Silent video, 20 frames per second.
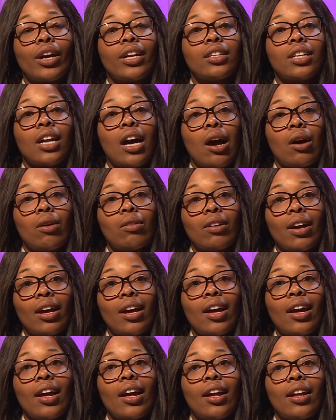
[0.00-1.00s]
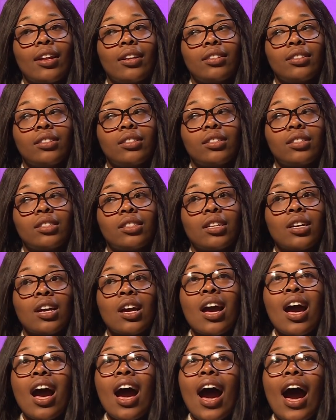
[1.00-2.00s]
right now, and
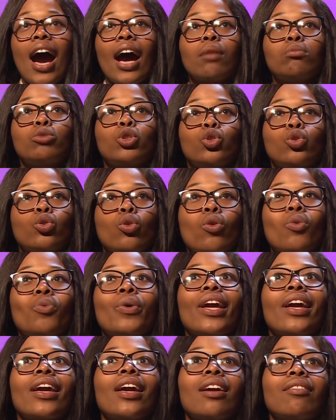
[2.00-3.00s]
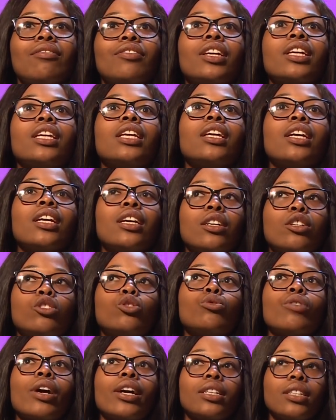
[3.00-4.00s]
I'm sure wherever he
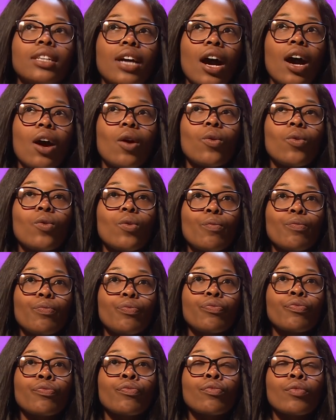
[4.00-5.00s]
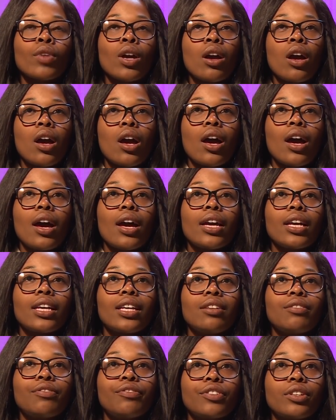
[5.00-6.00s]
is right now,
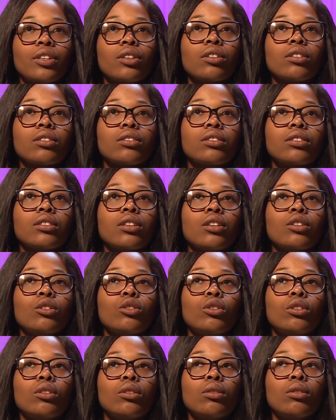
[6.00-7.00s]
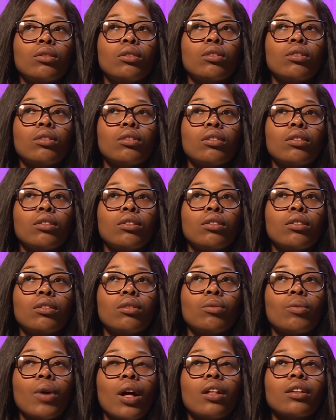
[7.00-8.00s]
he feels,
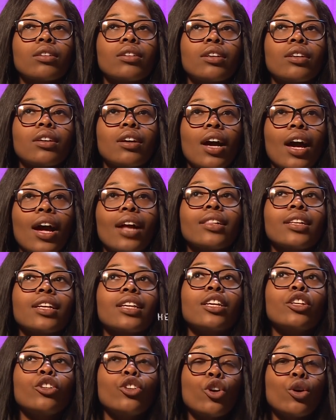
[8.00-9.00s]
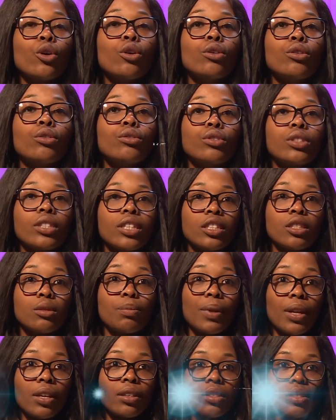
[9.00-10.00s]
well, I think he knows he's
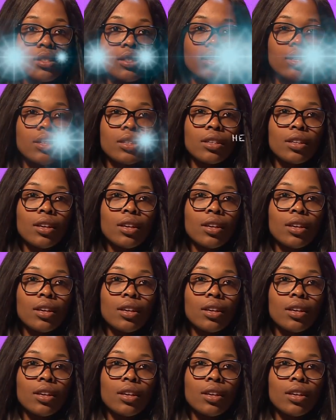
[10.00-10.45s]
blessed.